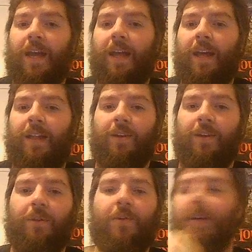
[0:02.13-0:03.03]

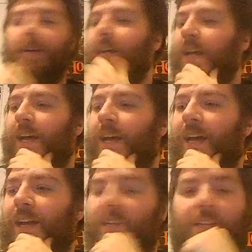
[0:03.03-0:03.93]
Hello.
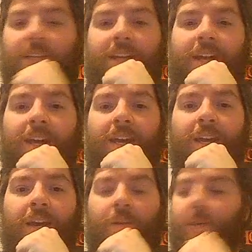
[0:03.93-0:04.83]
Today
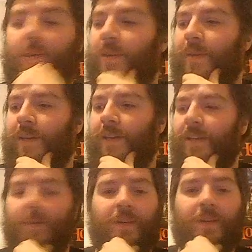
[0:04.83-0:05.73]
I'm going to be
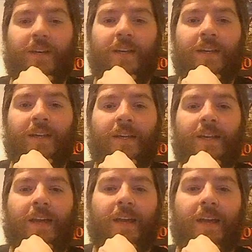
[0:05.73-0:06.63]
doing
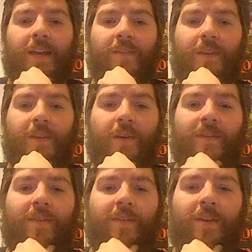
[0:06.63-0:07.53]
a kind of video I've
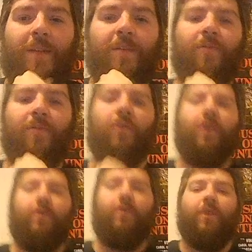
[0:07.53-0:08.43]
never done before
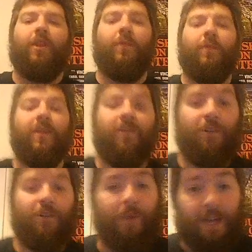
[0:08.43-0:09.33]
and probably will never
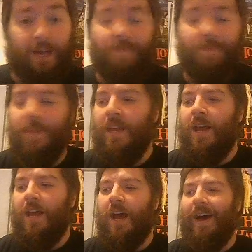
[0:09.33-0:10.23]
do again.
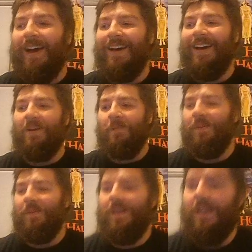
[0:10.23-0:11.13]
Um,
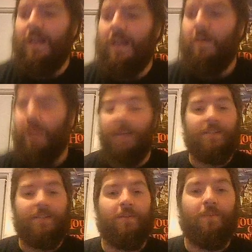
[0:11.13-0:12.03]
but I got
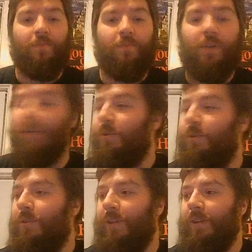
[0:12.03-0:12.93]
some really cool
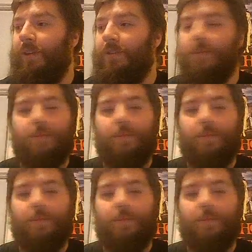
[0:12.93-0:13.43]
things